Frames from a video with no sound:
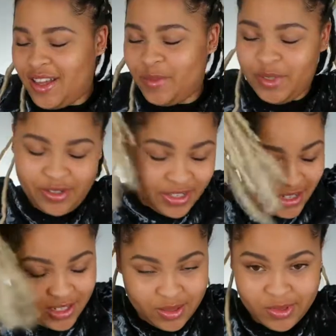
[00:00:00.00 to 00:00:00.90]
I'm low-key
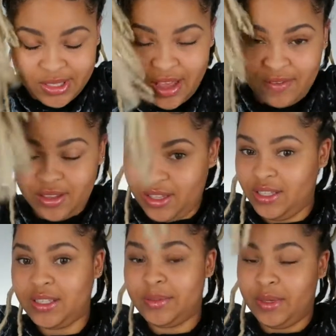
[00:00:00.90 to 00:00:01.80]
gonna miss having
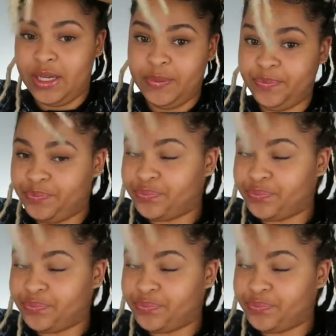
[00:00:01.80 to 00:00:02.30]
these, but